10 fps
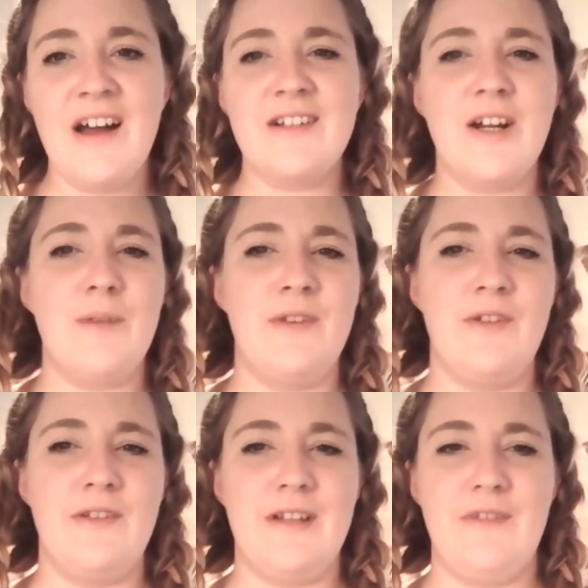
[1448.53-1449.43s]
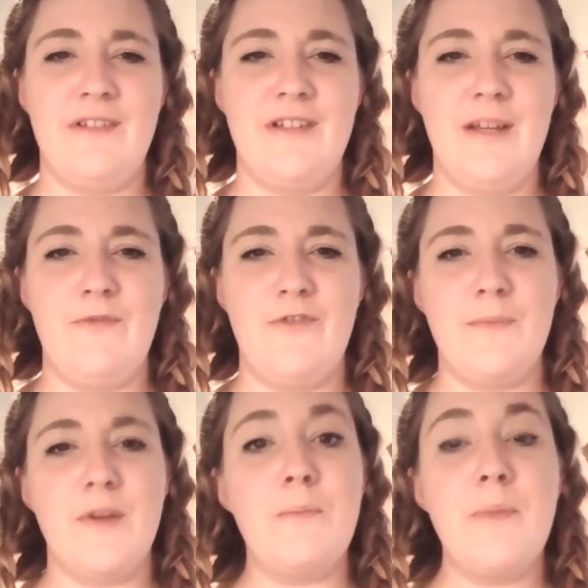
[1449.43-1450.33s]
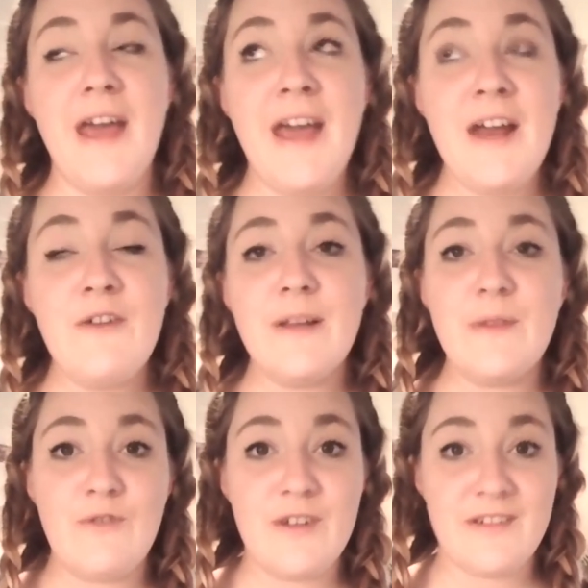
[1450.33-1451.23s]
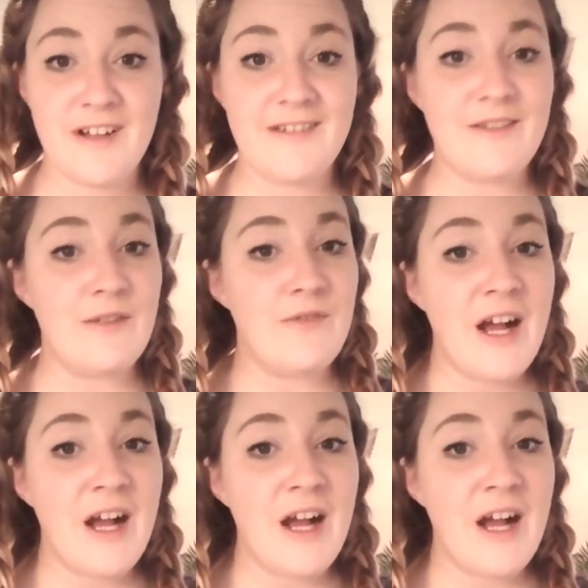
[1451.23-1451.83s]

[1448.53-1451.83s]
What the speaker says: uncouple your self-esteem from comparing the results of